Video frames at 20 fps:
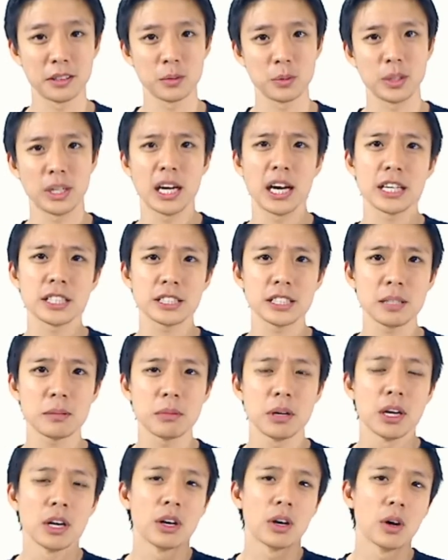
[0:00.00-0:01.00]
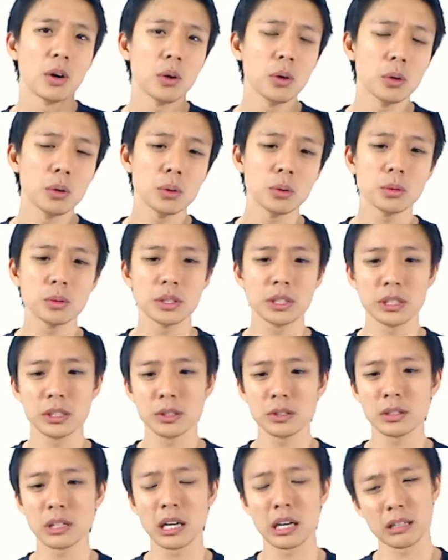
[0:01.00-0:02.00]
We'd ask them, oh, you
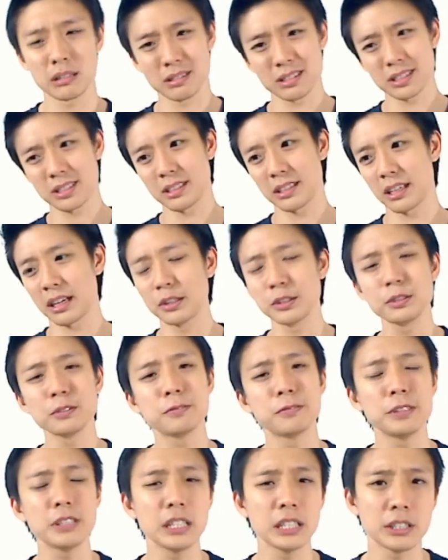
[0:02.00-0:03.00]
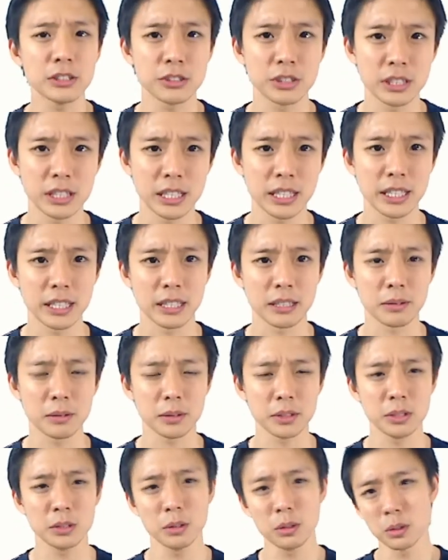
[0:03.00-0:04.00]
know, how are you feeling today? You
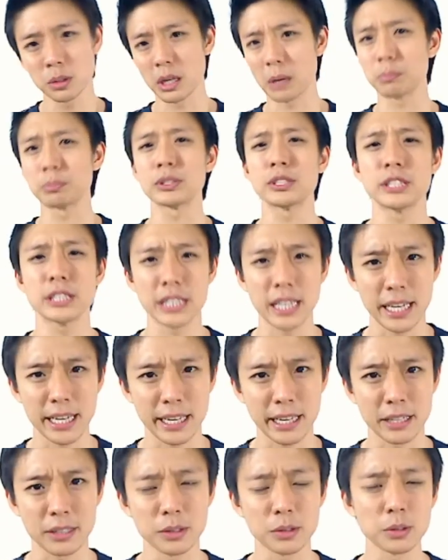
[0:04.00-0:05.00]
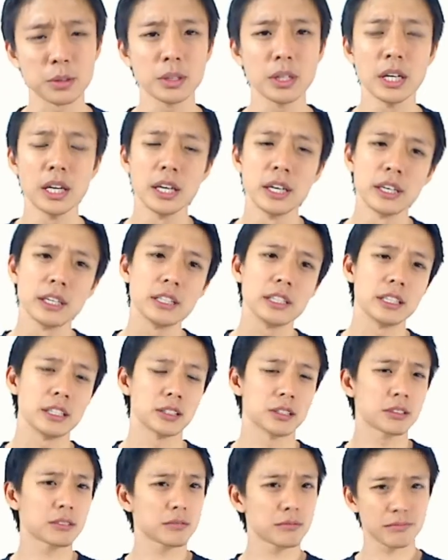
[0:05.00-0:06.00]
know, you look upset, or, you
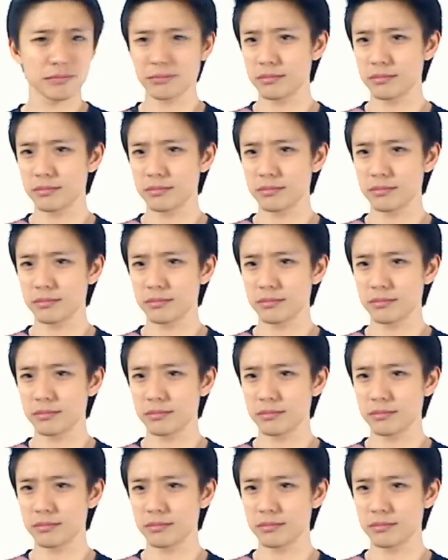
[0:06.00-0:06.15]
know.